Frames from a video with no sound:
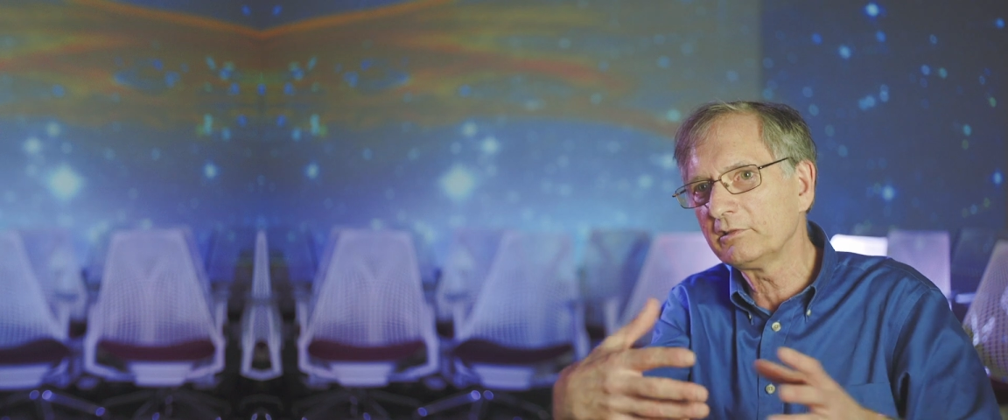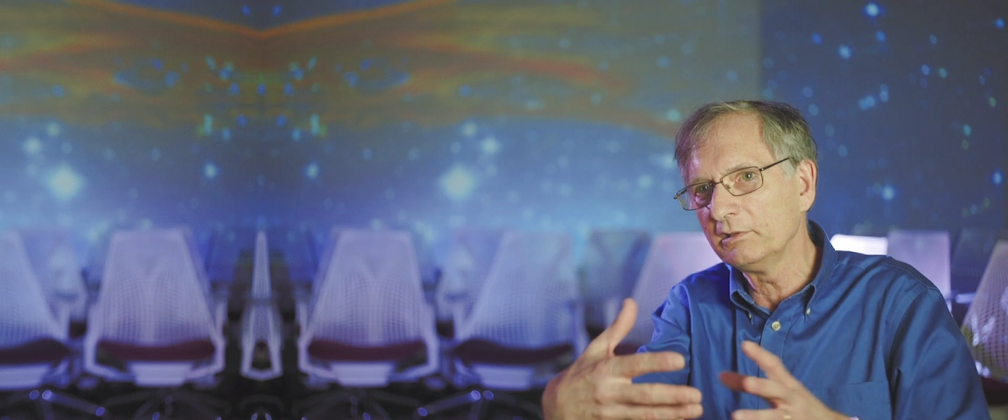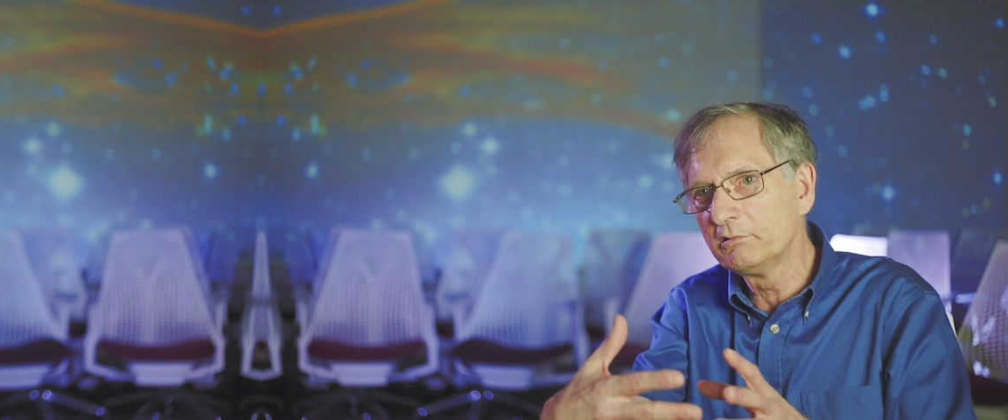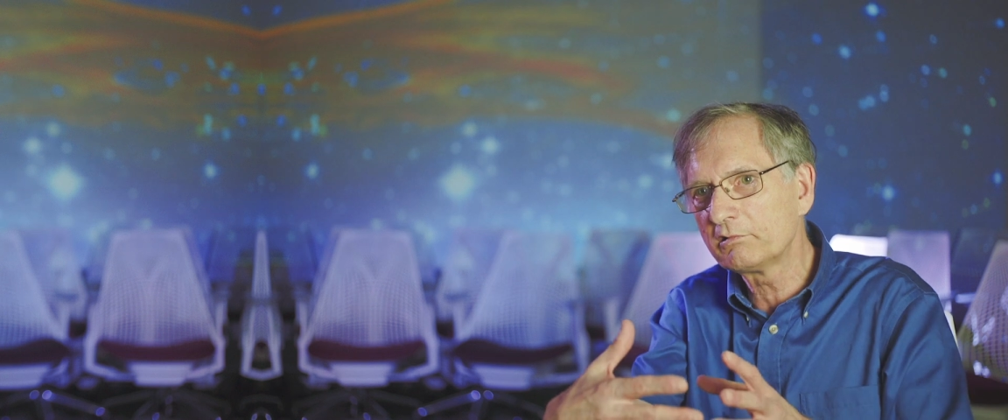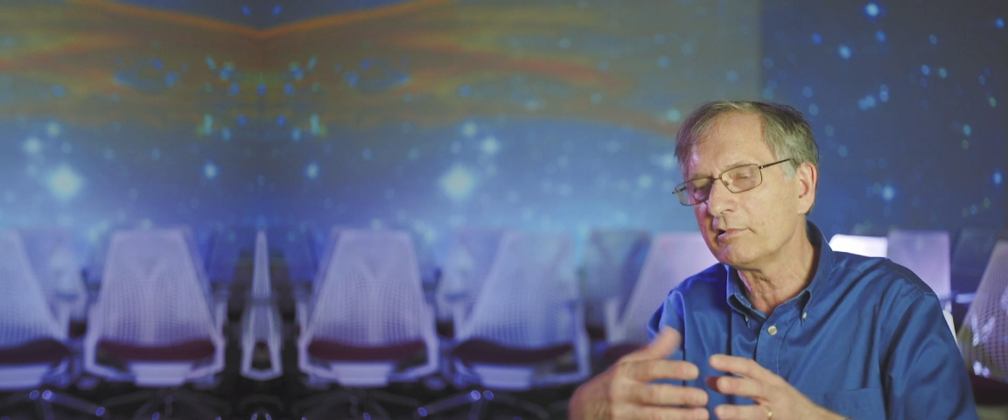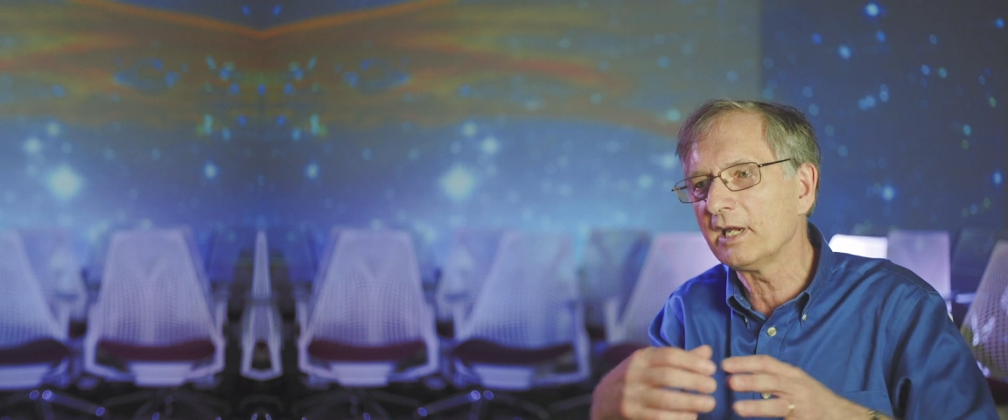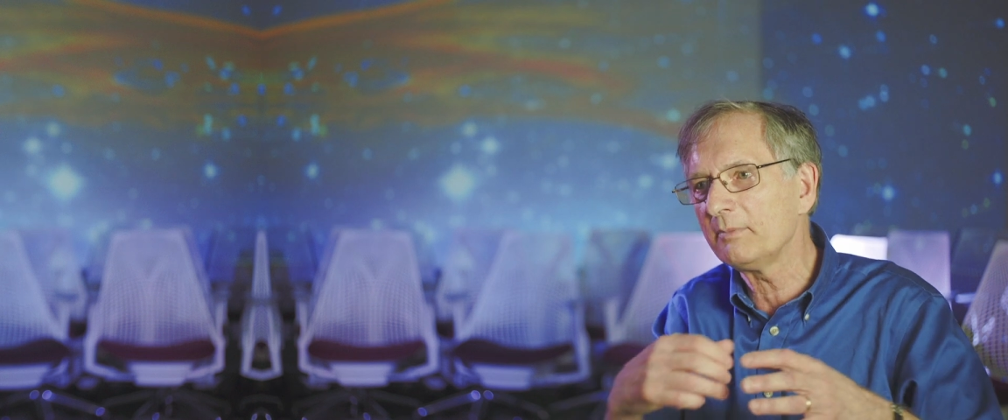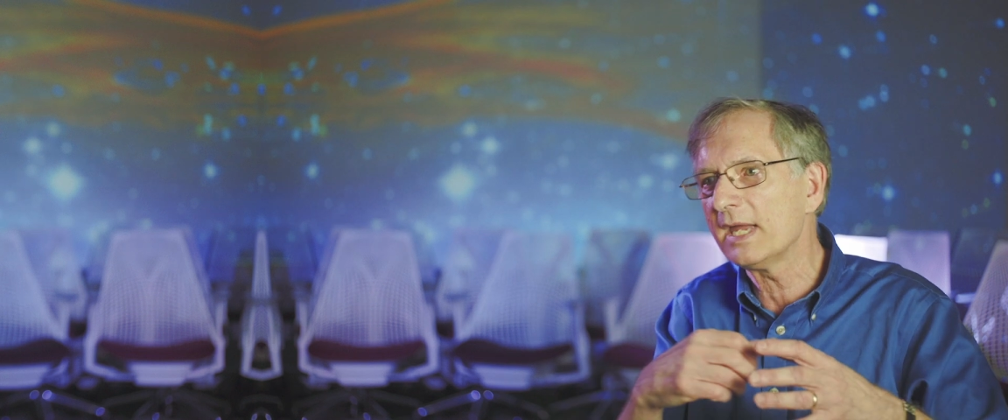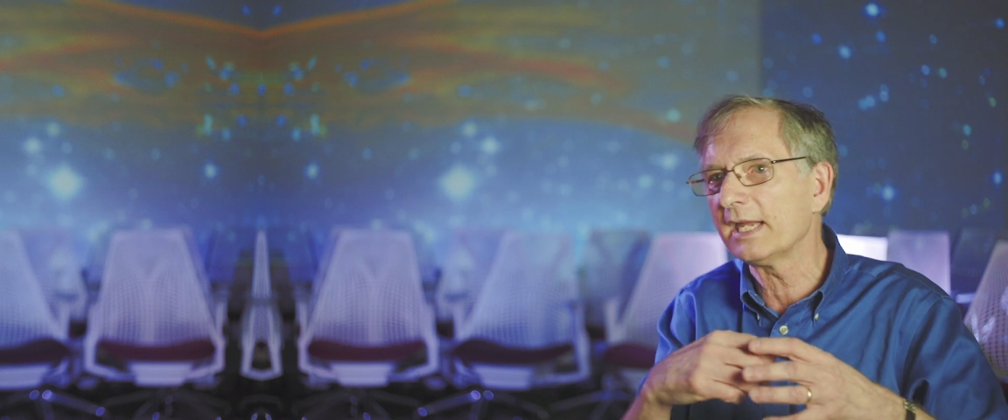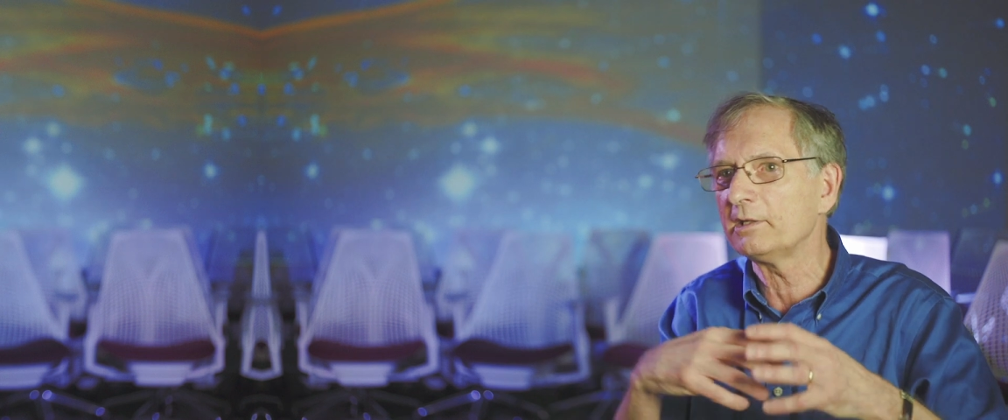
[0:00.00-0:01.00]
to
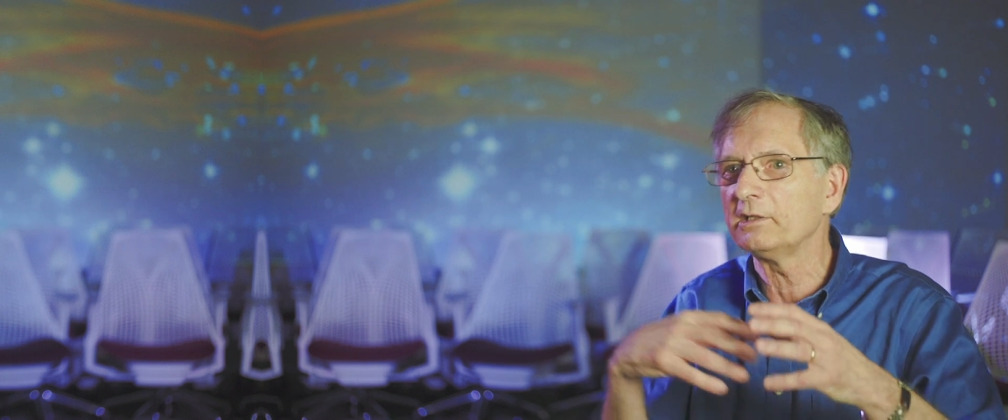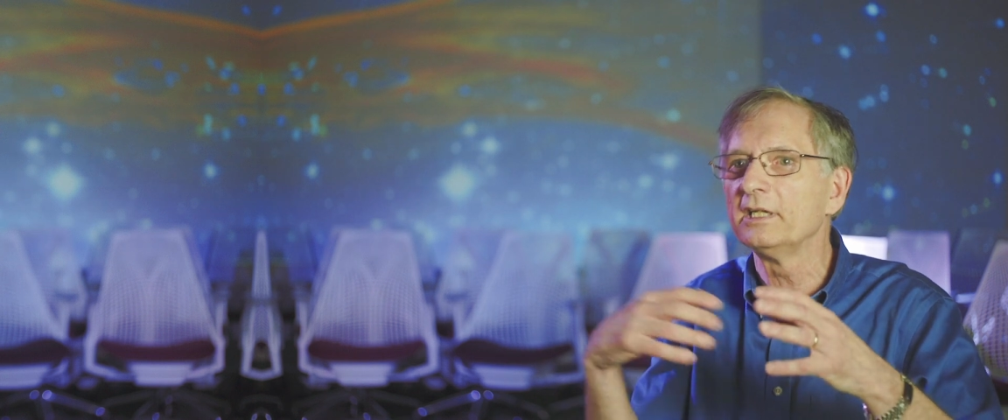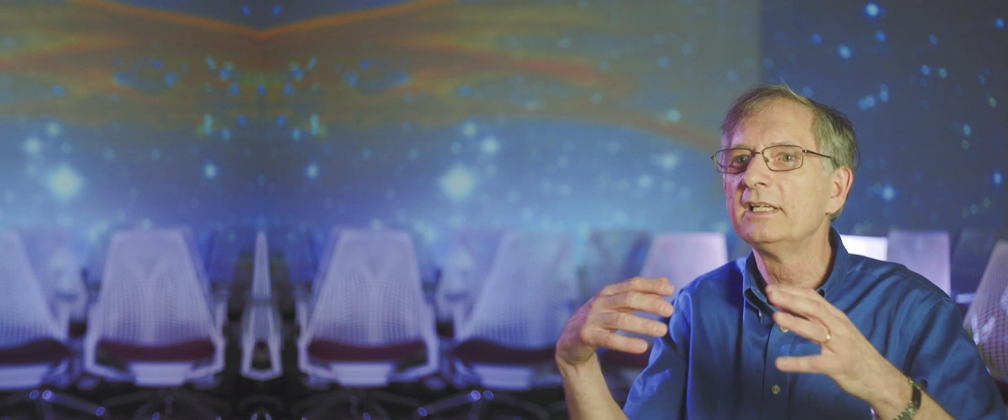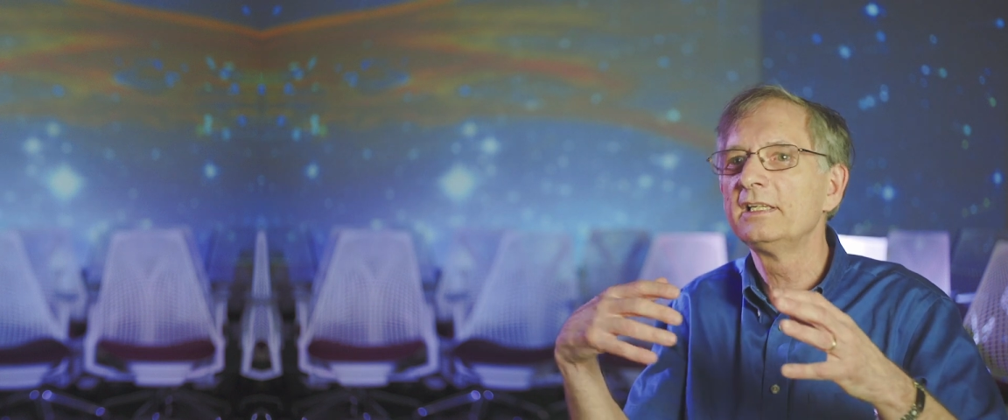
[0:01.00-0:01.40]
neutron matter